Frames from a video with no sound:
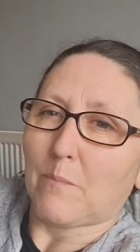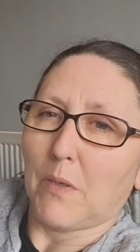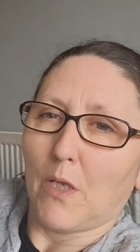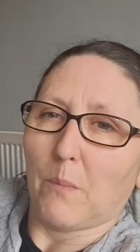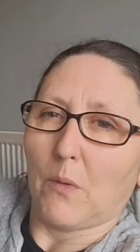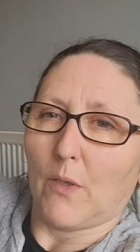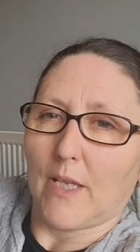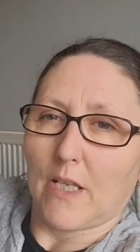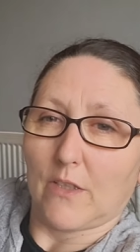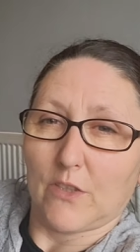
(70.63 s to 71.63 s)
purple,
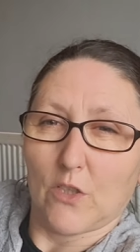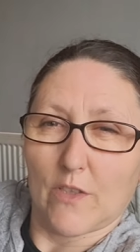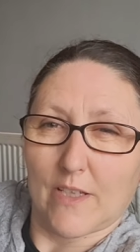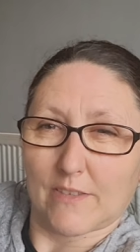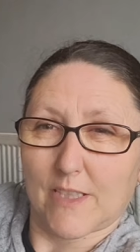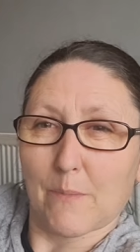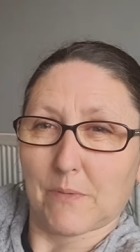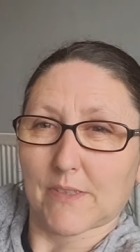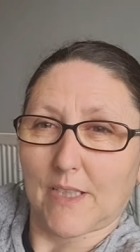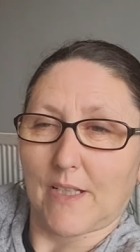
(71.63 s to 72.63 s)
yellow, you know, that type of
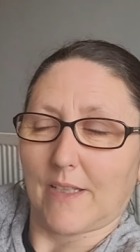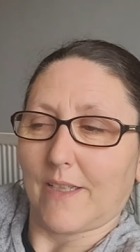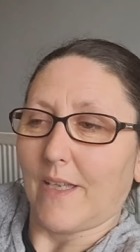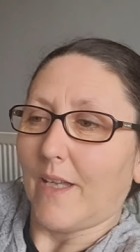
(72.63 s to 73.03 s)
sky.